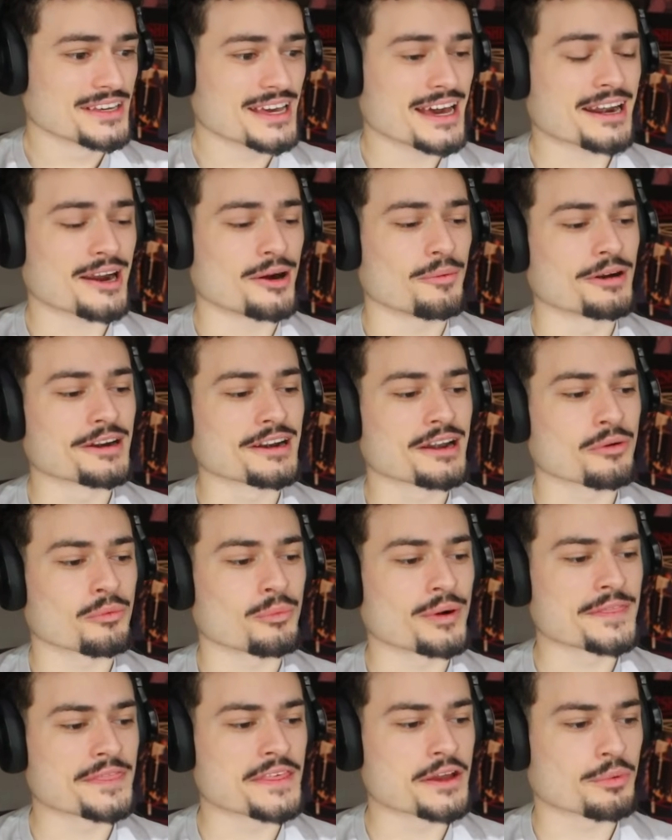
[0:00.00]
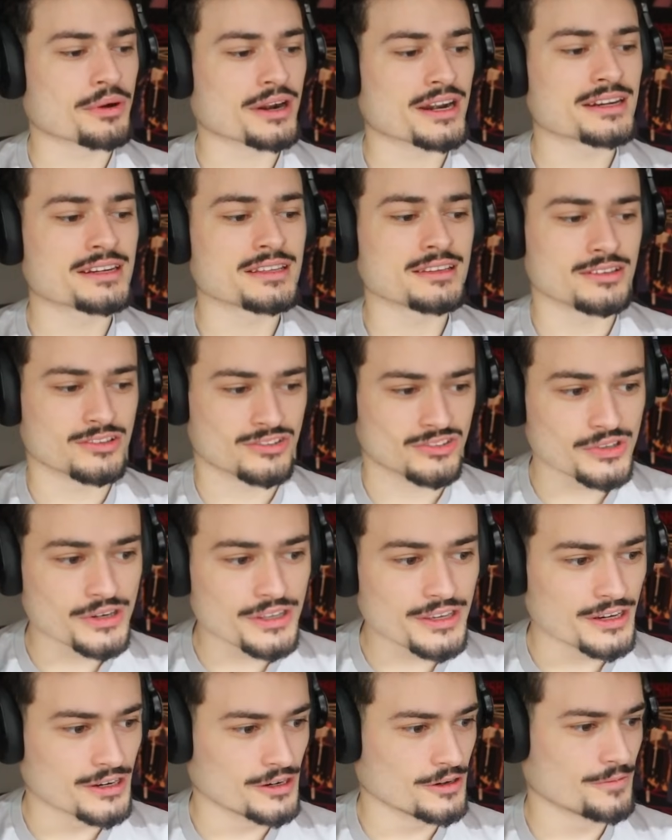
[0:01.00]
And I wonder when they were in the
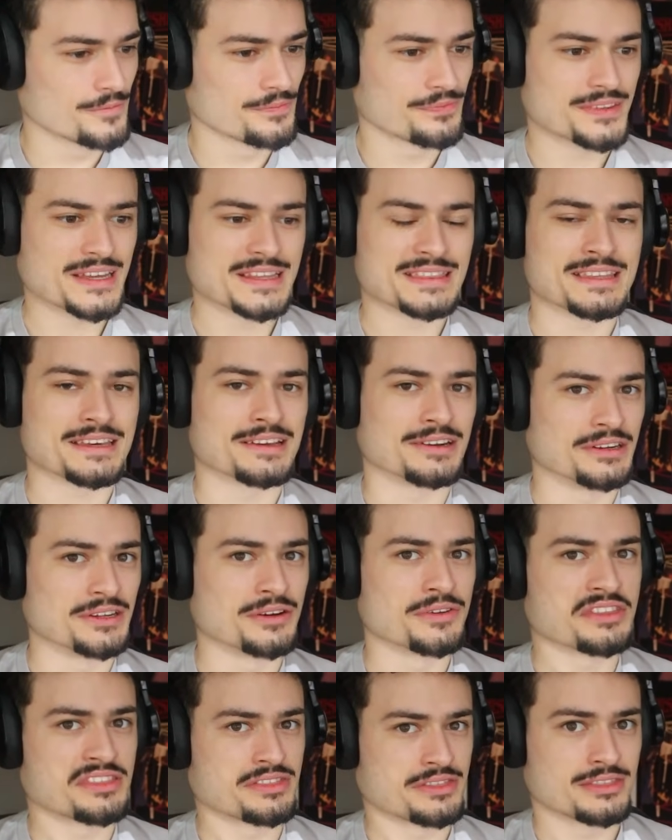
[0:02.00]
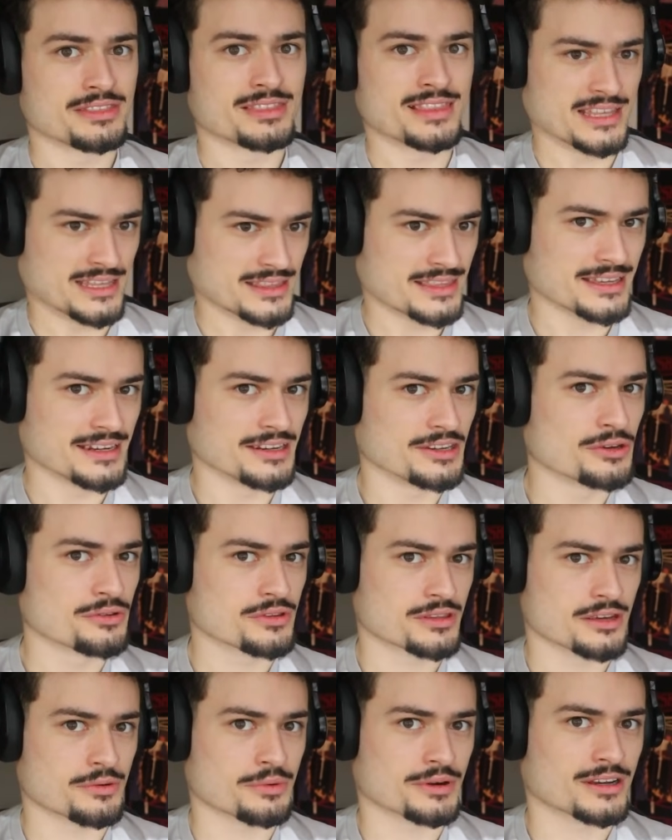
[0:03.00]
studio that they knew that they knew
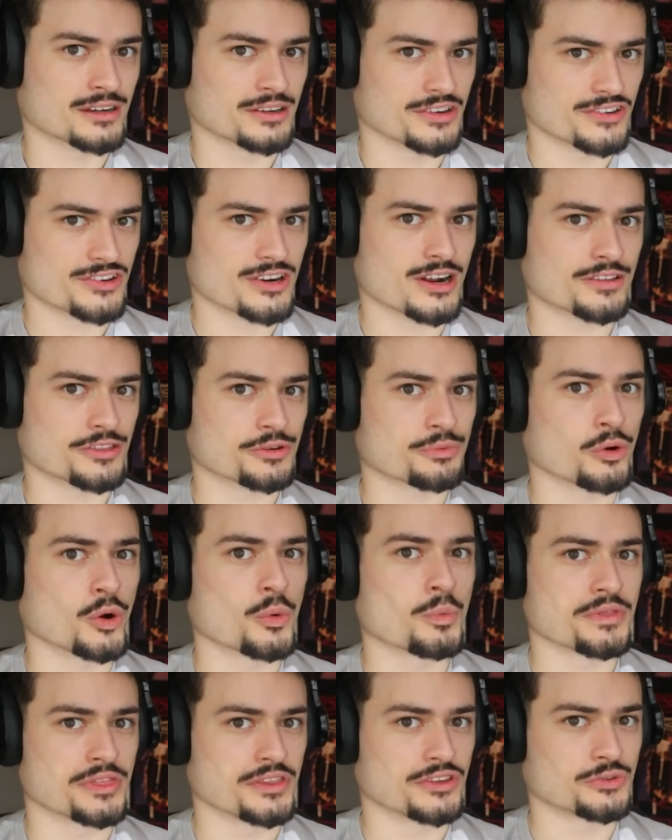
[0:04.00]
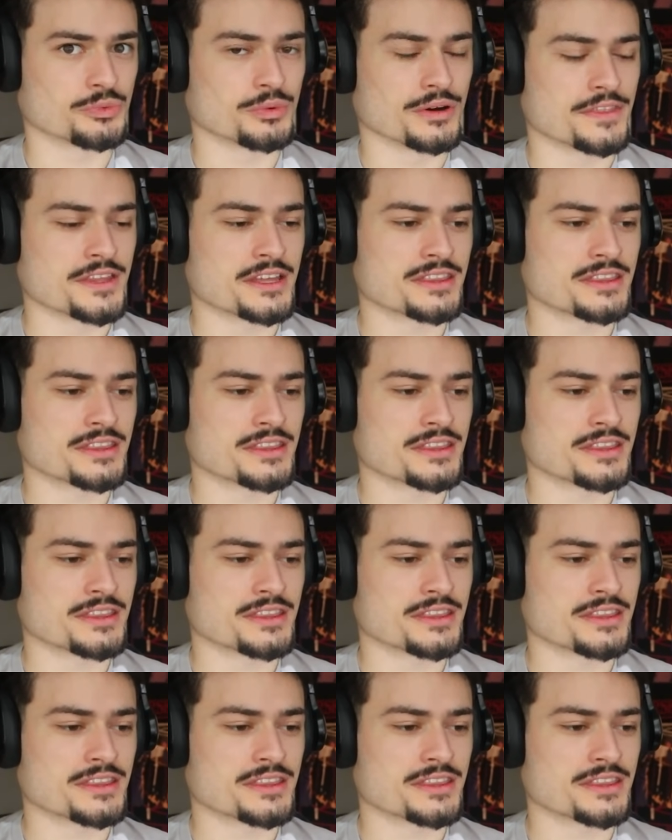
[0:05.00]
that they were gonna shock the rope with this one.